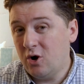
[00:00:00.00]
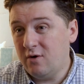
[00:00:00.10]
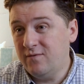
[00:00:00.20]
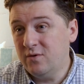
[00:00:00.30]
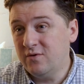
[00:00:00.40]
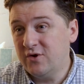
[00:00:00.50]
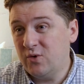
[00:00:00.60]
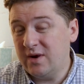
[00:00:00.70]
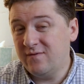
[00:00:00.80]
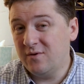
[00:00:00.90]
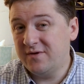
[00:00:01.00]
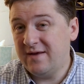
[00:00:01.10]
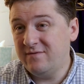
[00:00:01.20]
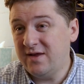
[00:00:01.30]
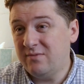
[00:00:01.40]
Of those, the
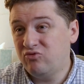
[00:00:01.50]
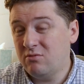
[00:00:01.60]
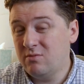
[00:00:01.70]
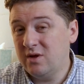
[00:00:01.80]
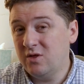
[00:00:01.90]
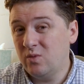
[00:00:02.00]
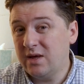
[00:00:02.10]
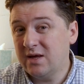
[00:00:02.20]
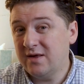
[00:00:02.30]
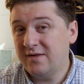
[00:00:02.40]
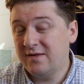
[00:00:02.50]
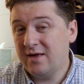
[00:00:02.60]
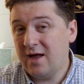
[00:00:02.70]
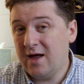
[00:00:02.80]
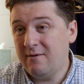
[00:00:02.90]
24-70 is probably the weakest,